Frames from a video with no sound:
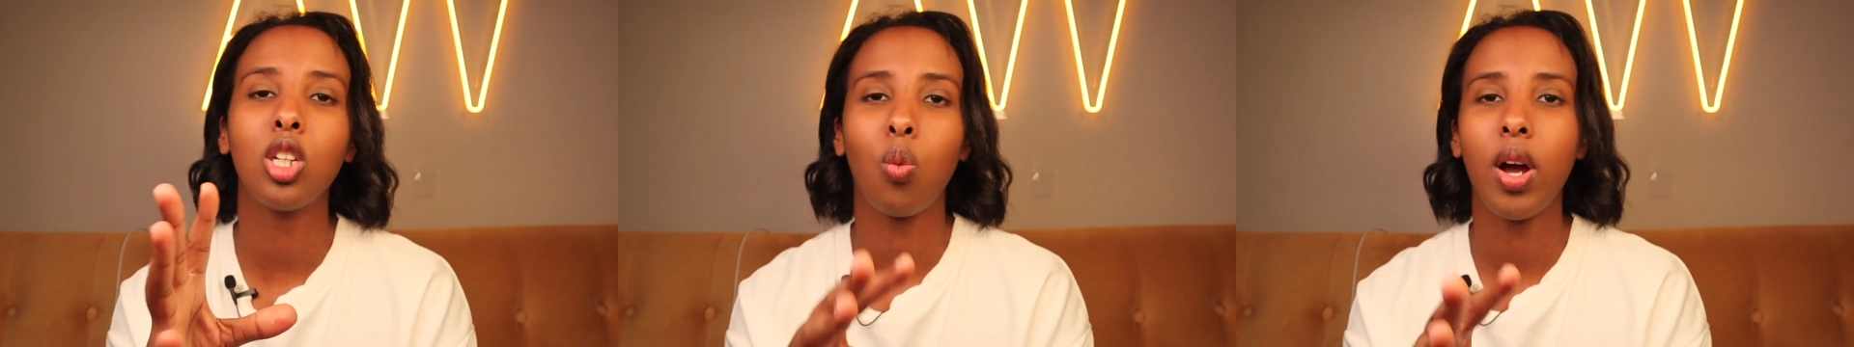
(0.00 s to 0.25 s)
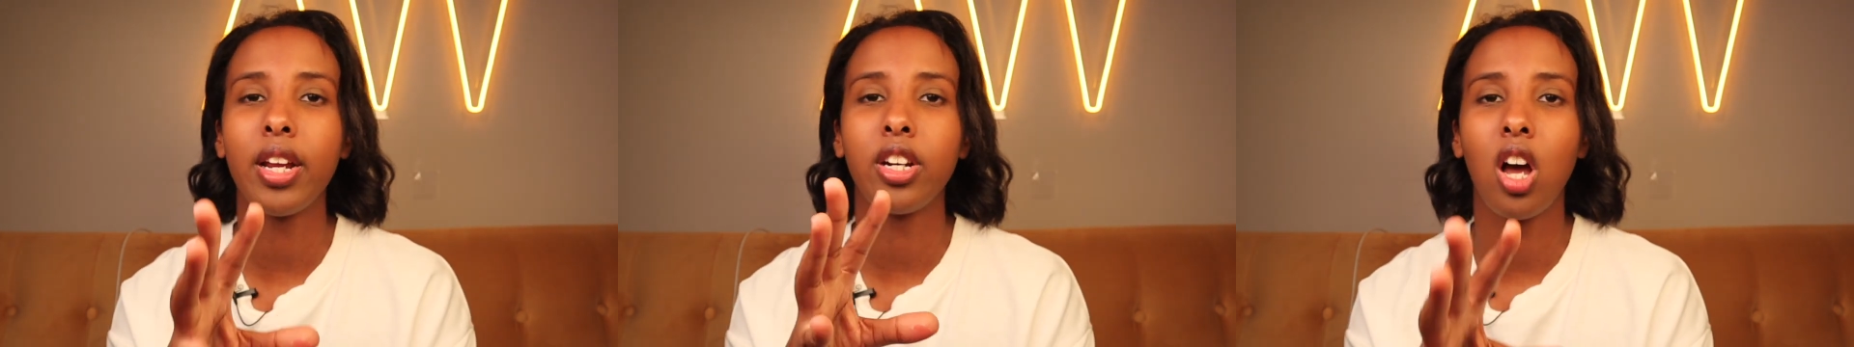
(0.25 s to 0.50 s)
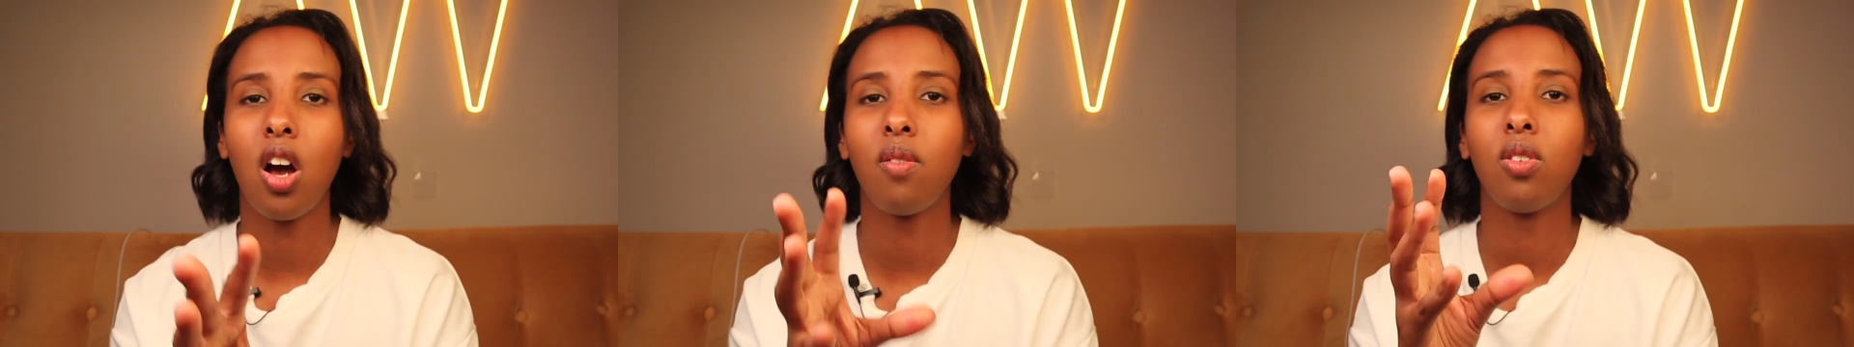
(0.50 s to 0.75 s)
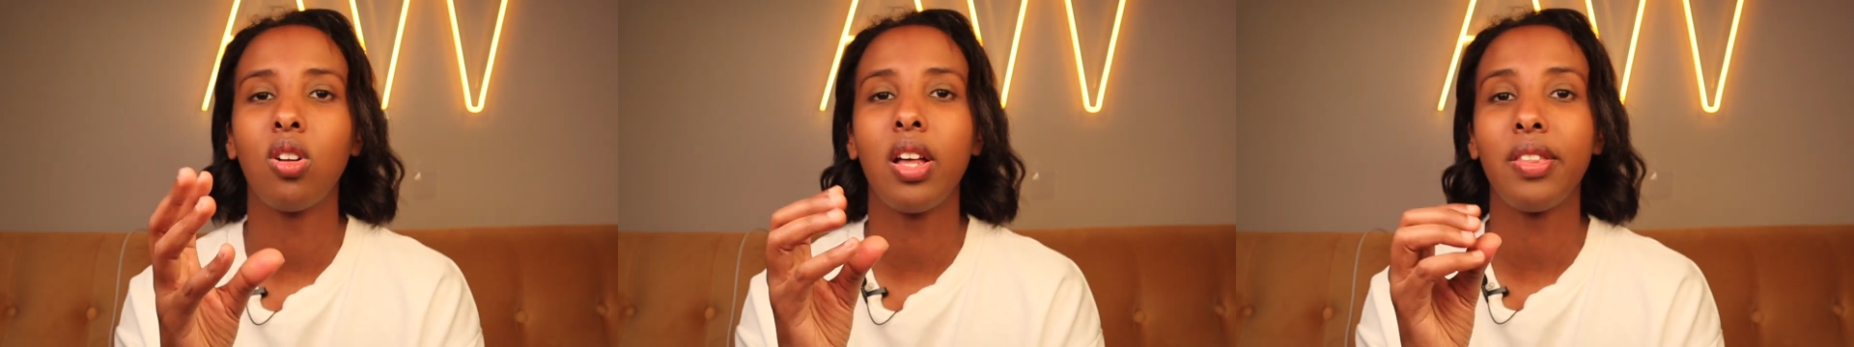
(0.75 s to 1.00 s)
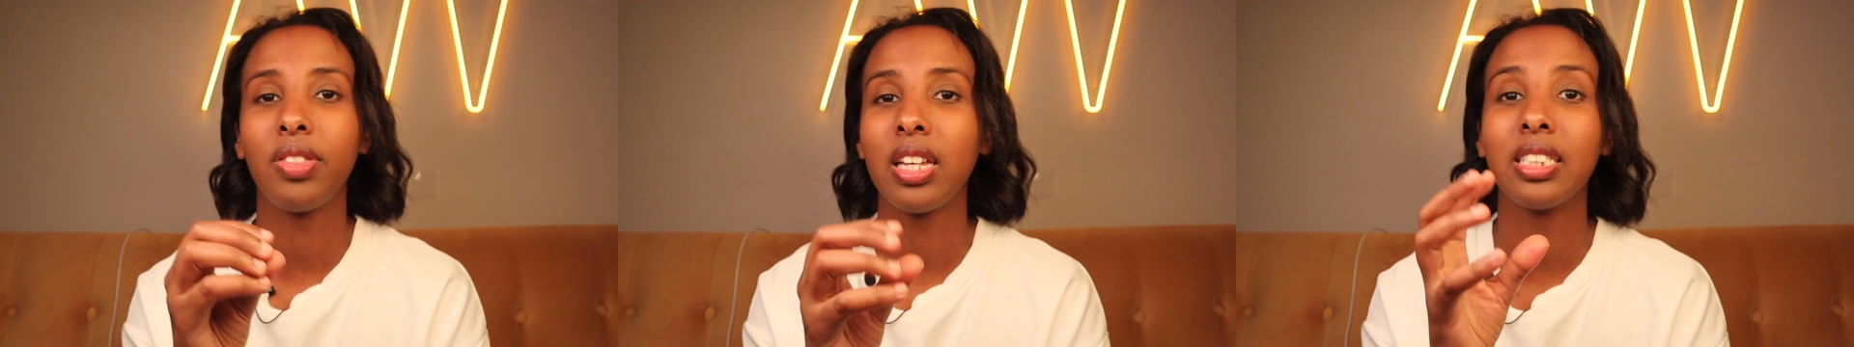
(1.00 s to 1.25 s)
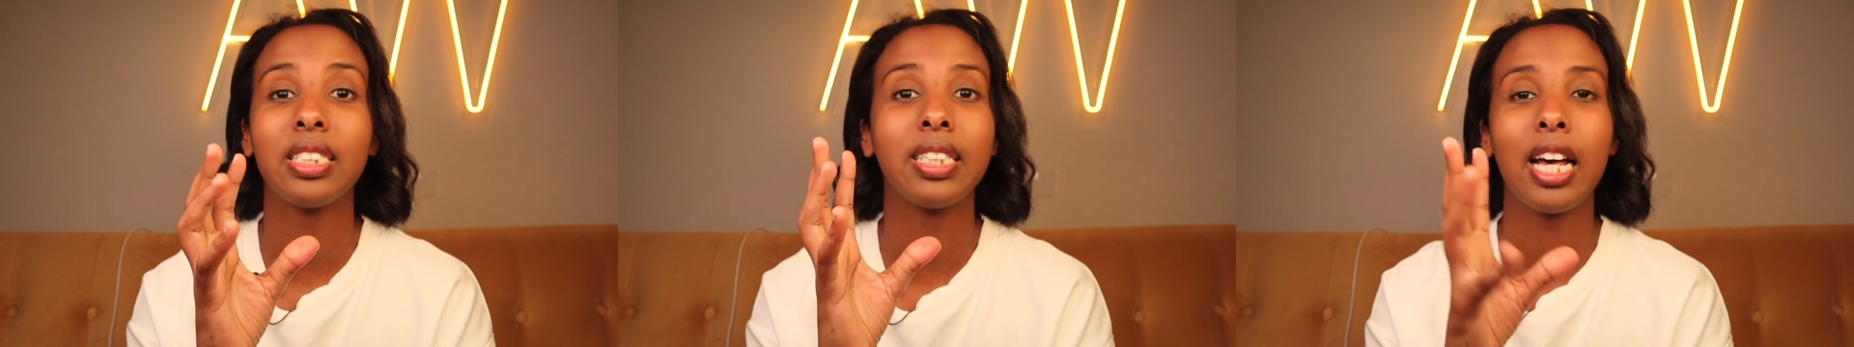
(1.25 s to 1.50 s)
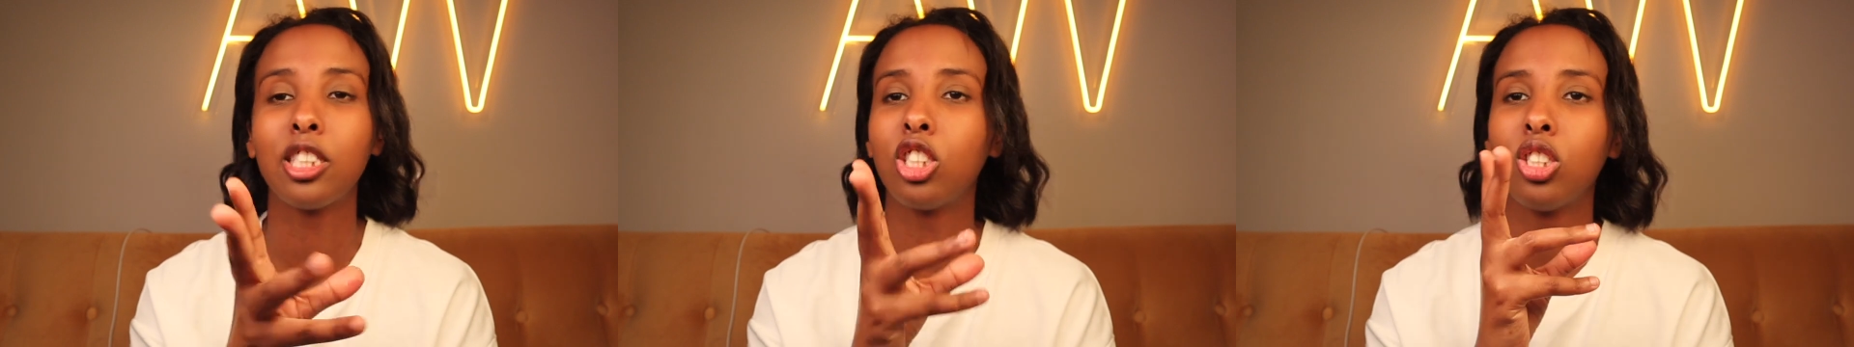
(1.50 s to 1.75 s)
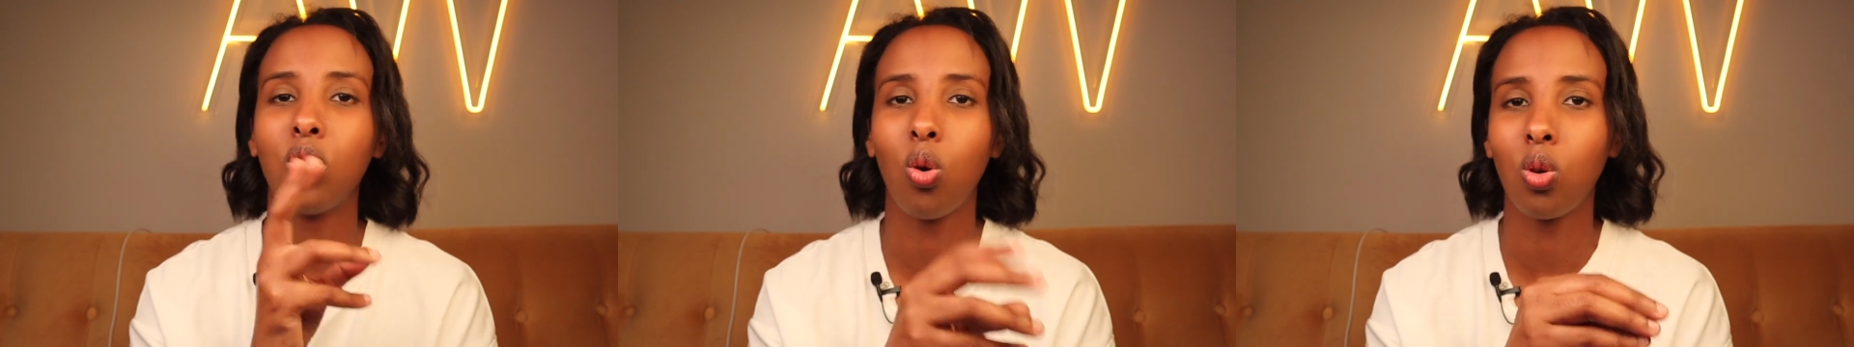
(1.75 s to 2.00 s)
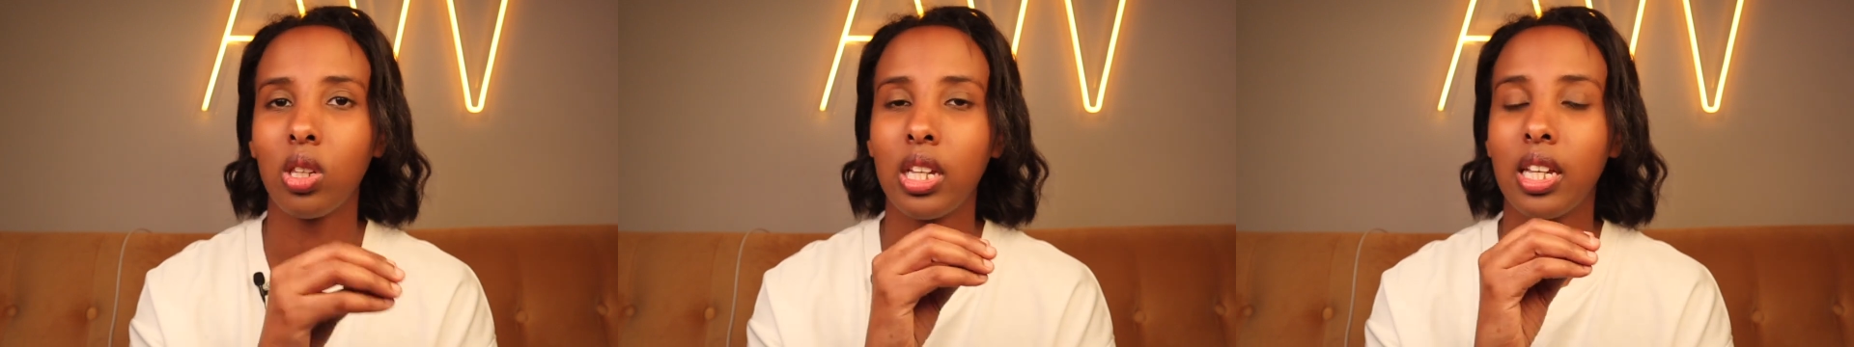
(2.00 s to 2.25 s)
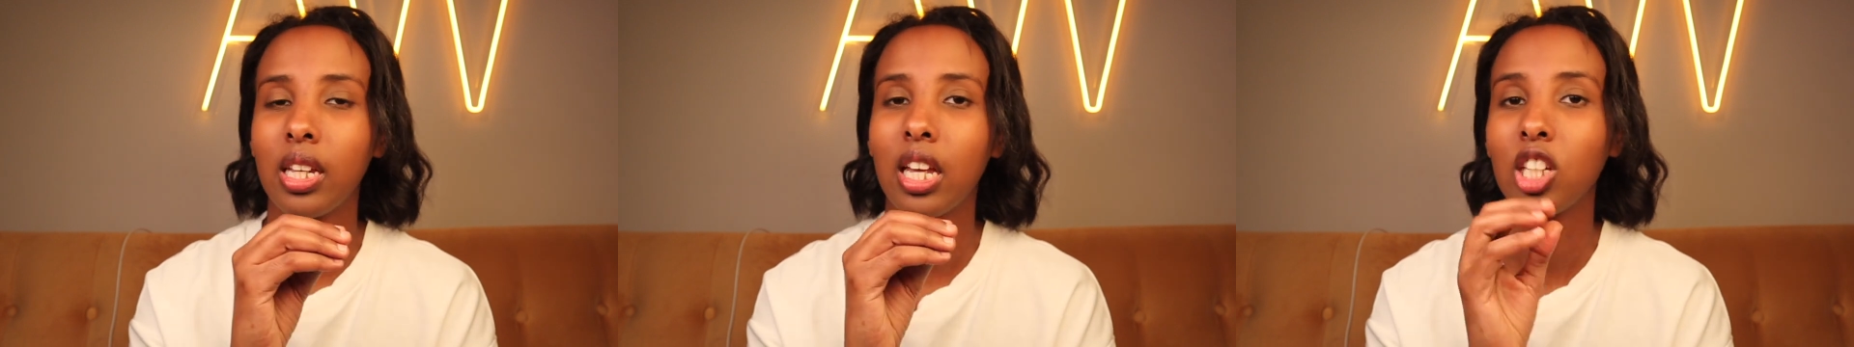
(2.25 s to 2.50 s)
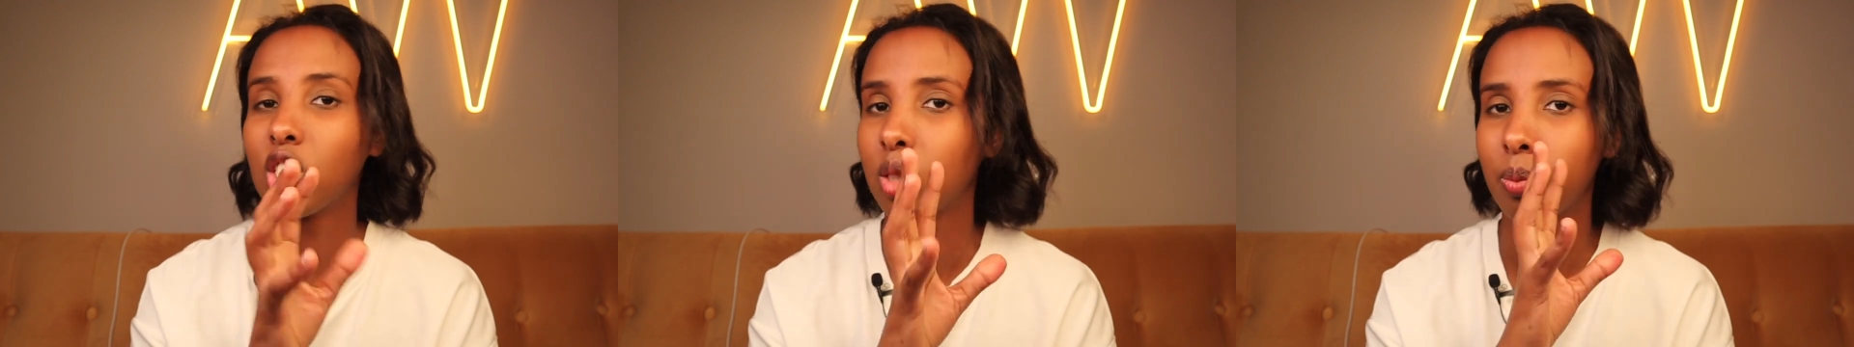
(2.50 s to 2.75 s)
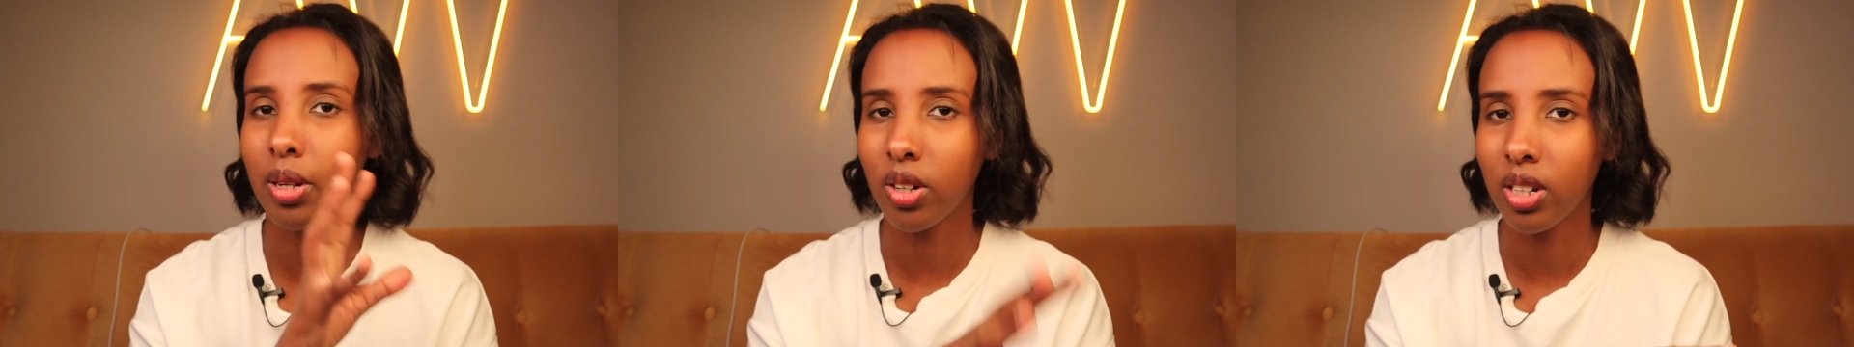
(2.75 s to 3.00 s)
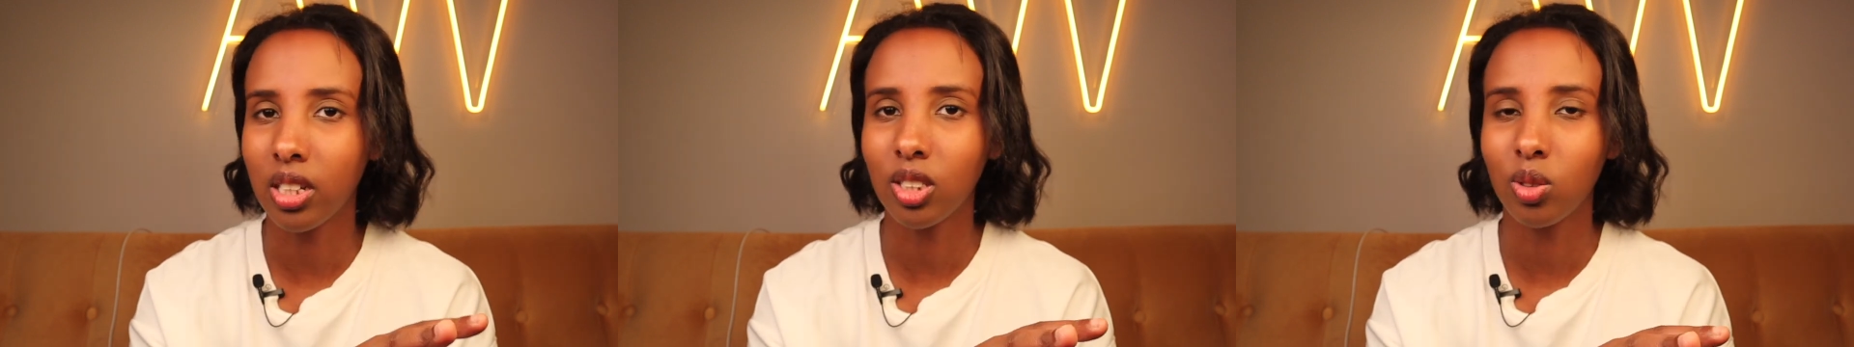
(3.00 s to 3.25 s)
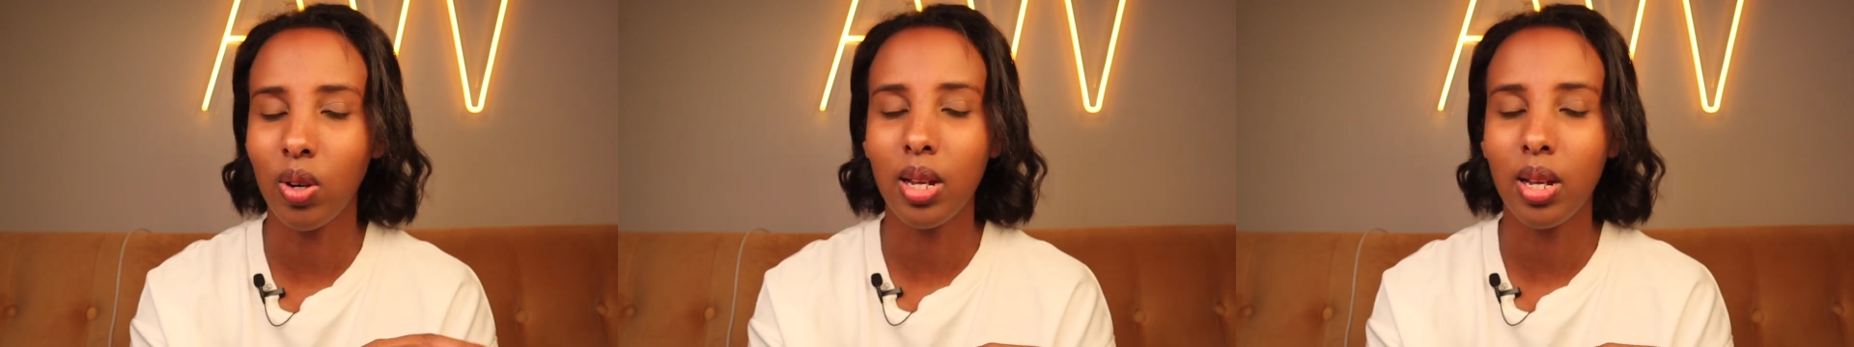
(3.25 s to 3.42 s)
a white novel and thinks that's the only experience,